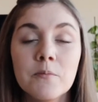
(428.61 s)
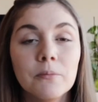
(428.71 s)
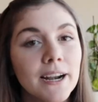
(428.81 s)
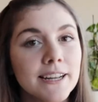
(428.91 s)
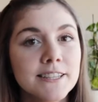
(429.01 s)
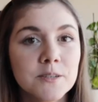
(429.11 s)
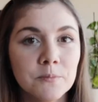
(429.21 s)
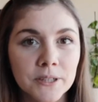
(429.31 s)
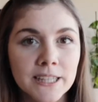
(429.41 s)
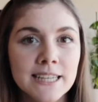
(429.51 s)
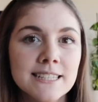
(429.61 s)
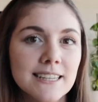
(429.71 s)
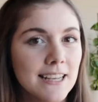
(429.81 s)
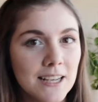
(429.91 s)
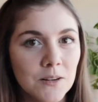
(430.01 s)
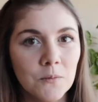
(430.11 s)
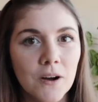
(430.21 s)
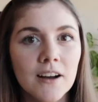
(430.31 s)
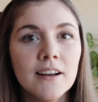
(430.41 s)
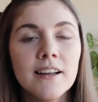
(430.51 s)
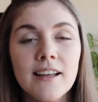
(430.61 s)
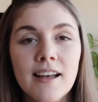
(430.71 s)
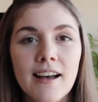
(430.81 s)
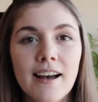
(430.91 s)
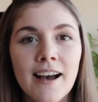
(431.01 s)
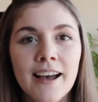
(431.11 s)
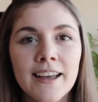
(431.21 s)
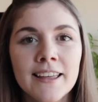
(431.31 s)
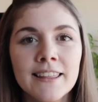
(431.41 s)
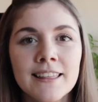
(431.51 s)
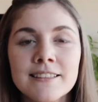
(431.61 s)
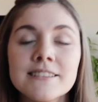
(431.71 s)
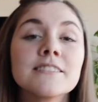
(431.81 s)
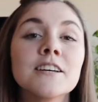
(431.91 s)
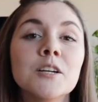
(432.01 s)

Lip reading: Brightest Brilliant Quinoa. I think this is going